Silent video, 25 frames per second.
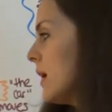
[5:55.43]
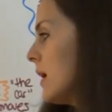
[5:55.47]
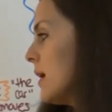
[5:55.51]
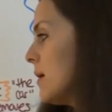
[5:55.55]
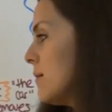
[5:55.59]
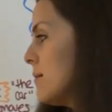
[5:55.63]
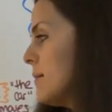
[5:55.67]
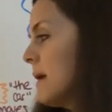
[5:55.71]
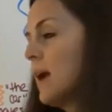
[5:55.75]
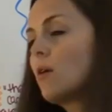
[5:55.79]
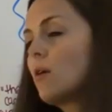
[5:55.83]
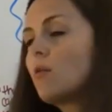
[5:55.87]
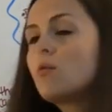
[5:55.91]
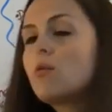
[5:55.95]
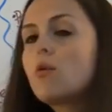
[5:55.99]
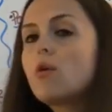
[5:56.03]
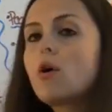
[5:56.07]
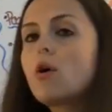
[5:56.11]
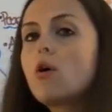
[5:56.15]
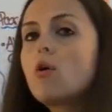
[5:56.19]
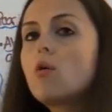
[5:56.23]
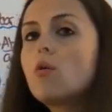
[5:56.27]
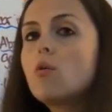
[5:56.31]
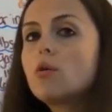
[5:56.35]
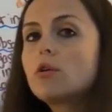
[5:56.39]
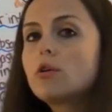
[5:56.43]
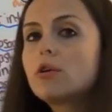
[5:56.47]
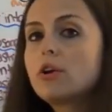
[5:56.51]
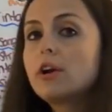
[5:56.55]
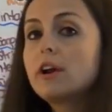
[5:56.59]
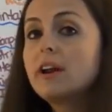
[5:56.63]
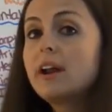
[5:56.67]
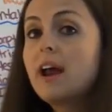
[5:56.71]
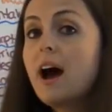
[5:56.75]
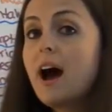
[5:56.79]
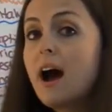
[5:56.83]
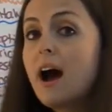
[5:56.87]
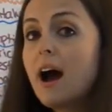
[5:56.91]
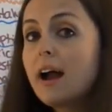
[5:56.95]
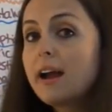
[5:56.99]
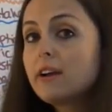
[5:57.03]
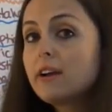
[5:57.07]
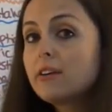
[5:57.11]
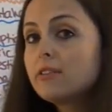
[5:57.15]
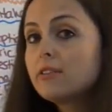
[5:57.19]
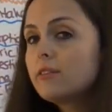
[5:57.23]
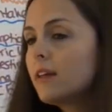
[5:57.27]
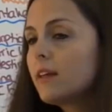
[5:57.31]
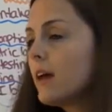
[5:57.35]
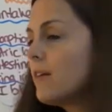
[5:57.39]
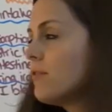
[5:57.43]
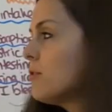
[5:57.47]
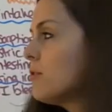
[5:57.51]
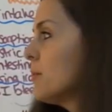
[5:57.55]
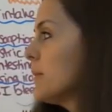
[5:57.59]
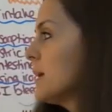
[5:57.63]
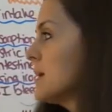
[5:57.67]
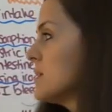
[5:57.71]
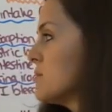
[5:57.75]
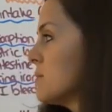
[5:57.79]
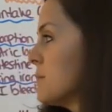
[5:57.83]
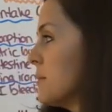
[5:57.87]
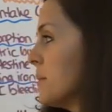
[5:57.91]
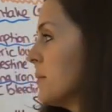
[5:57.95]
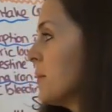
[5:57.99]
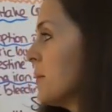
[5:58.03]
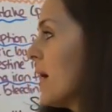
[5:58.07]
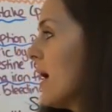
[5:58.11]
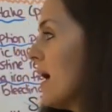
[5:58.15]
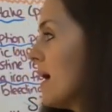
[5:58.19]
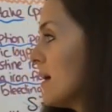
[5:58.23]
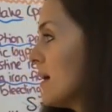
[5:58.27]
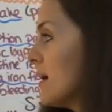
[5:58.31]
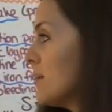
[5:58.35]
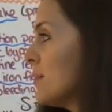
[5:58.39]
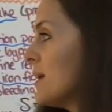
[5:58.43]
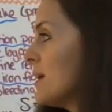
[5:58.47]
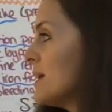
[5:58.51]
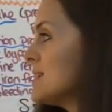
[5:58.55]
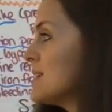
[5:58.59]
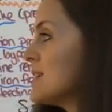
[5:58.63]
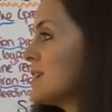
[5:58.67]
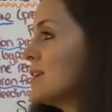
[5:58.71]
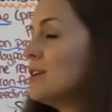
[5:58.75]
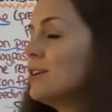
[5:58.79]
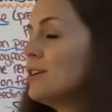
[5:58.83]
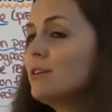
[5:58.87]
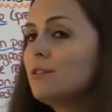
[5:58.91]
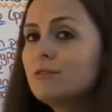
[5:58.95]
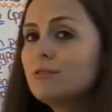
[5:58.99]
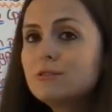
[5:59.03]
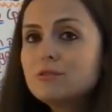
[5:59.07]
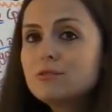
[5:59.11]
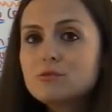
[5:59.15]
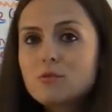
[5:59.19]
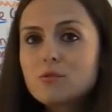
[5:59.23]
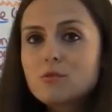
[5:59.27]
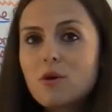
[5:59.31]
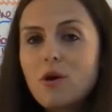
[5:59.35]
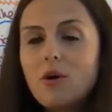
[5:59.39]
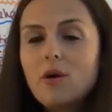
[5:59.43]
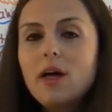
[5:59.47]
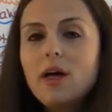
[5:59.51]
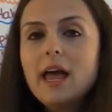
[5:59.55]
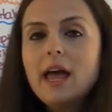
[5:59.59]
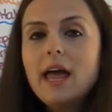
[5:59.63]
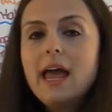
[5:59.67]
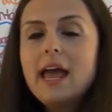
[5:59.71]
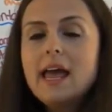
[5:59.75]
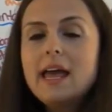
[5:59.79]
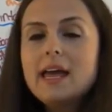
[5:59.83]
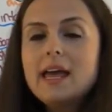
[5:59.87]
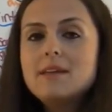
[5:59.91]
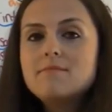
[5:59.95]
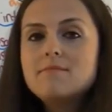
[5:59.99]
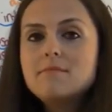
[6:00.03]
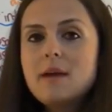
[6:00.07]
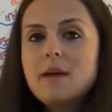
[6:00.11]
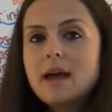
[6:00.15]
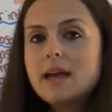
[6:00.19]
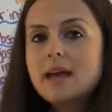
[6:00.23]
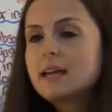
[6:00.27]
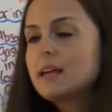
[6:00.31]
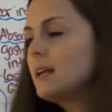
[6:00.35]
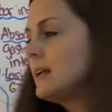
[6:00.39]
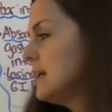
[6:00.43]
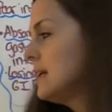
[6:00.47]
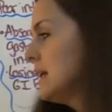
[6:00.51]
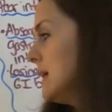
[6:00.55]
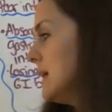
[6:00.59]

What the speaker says: May order an iron level because remember, iron plays a huge role in making